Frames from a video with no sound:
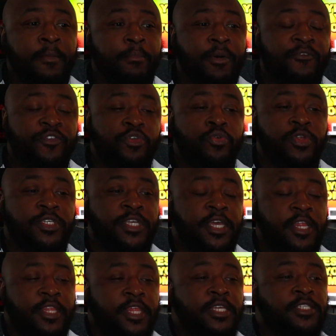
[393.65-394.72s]
But for you to
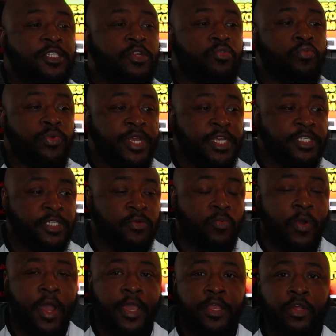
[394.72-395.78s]
say that this is the
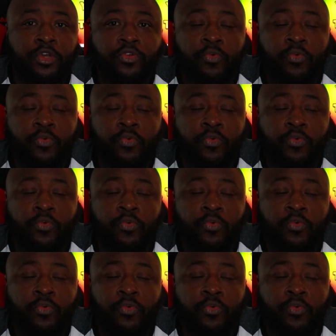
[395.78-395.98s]
reason why you're